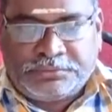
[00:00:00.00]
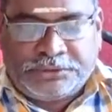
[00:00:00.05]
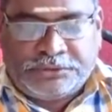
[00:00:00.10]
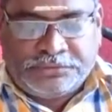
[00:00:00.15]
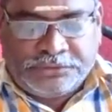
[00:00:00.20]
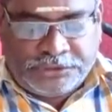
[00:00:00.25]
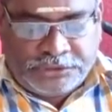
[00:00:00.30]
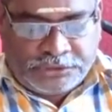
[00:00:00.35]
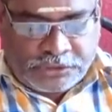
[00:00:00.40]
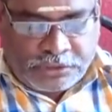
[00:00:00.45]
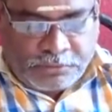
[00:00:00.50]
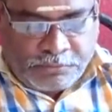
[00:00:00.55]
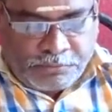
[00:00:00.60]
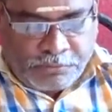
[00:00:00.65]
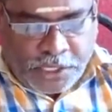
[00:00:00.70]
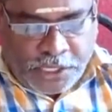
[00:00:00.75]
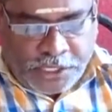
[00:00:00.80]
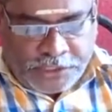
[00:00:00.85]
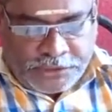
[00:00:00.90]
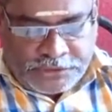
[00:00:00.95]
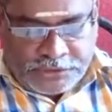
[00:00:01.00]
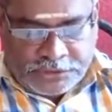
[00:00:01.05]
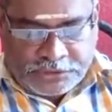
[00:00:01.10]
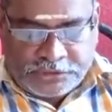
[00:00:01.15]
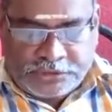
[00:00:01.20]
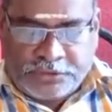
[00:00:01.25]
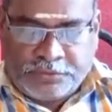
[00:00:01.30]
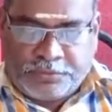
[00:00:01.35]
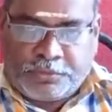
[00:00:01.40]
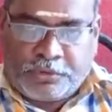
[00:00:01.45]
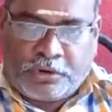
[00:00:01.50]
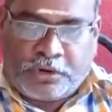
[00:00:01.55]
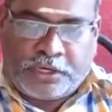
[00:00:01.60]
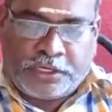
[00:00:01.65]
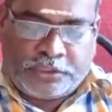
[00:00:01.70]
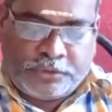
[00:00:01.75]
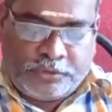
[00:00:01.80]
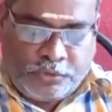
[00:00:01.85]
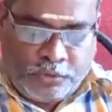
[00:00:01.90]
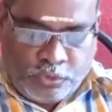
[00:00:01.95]
between the compliance and the
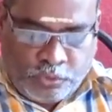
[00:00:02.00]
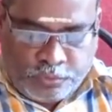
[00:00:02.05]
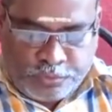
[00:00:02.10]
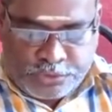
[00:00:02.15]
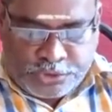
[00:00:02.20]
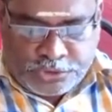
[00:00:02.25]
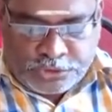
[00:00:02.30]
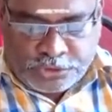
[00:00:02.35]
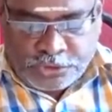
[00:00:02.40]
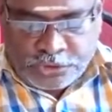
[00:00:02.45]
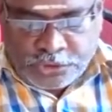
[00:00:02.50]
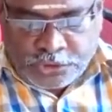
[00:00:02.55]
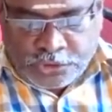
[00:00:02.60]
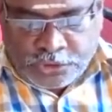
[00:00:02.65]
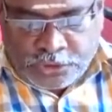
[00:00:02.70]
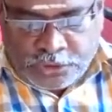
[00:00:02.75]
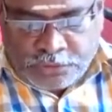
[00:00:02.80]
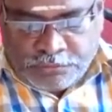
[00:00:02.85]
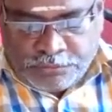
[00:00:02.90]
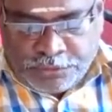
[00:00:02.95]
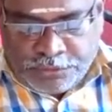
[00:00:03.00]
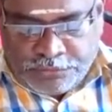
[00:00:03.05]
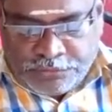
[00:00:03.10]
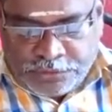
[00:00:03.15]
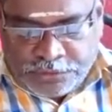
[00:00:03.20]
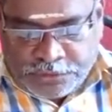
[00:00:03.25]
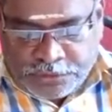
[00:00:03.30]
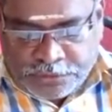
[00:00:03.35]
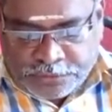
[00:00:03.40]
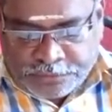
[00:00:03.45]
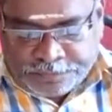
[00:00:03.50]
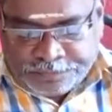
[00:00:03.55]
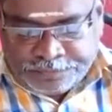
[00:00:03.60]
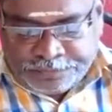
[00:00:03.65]
product groups, between the